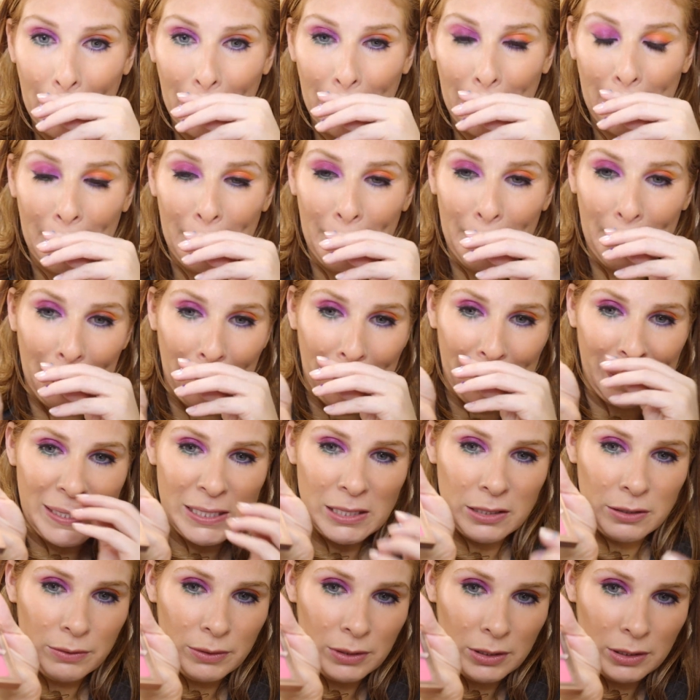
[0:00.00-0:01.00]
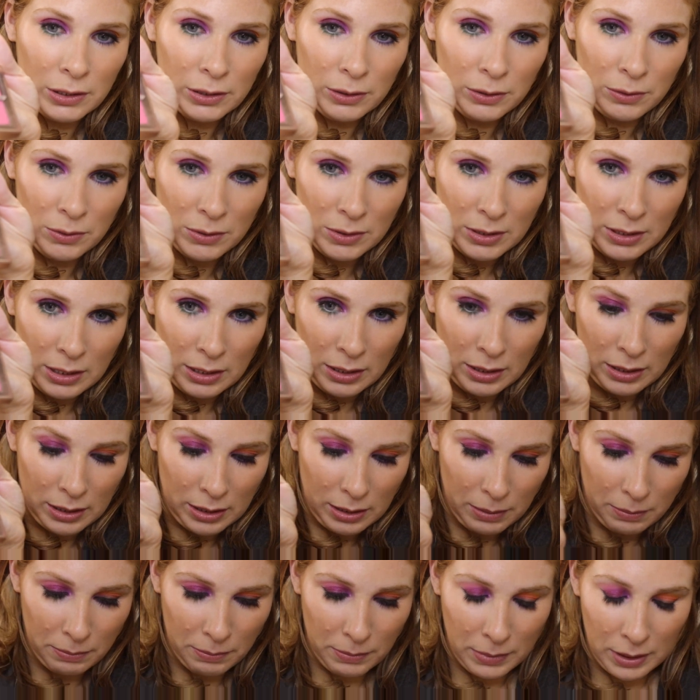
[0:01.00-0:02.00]
I'm going to use
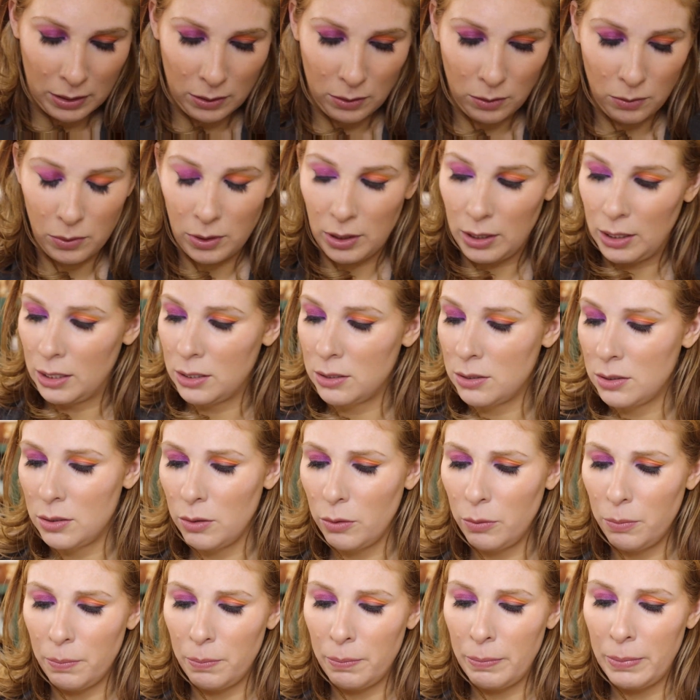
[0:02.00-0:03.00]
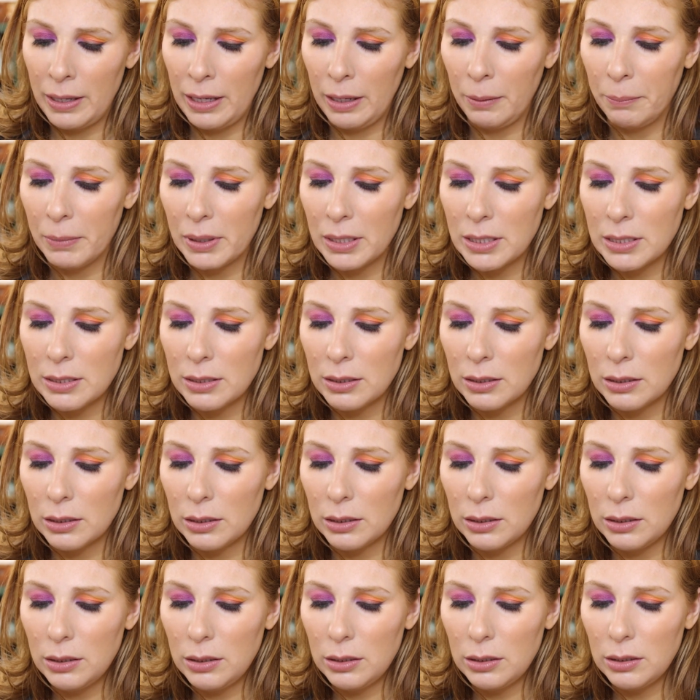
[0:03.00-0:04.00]
the middle one. It's so
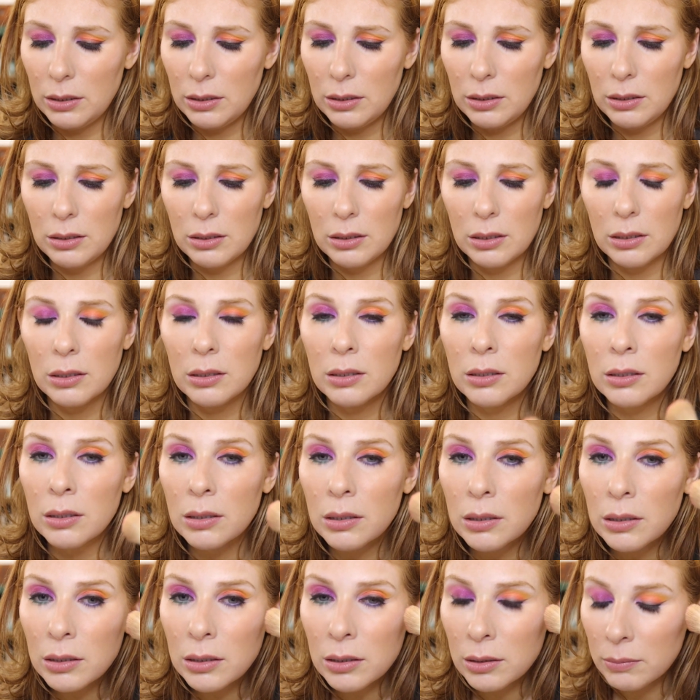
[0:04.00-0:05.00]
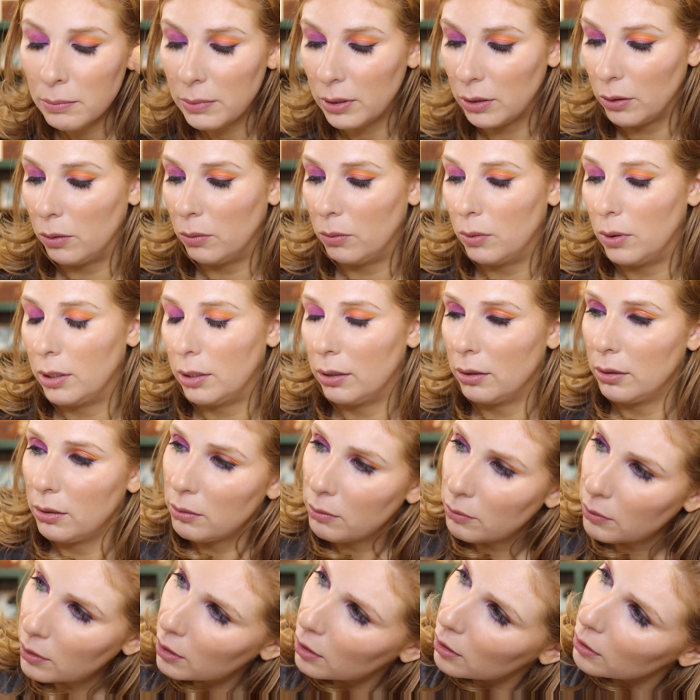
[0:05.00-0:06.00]
pigmented. Middle one.
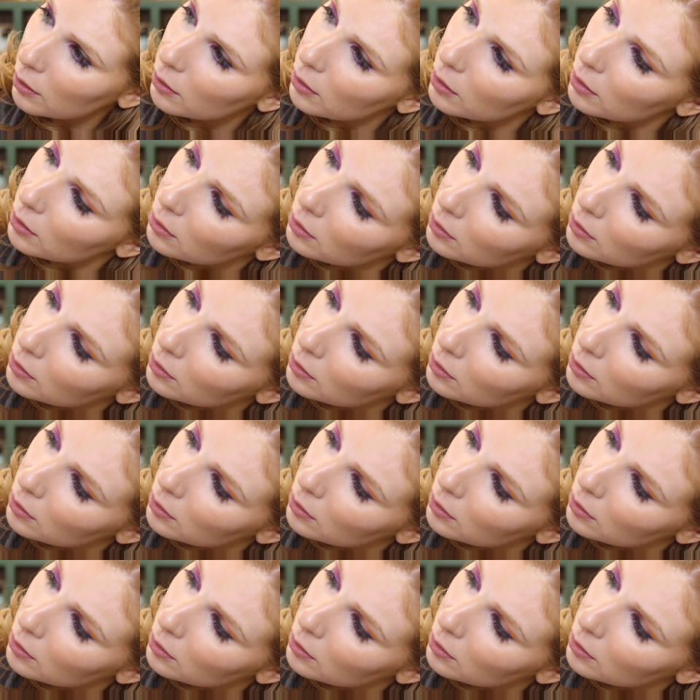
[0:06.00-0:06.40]
What color?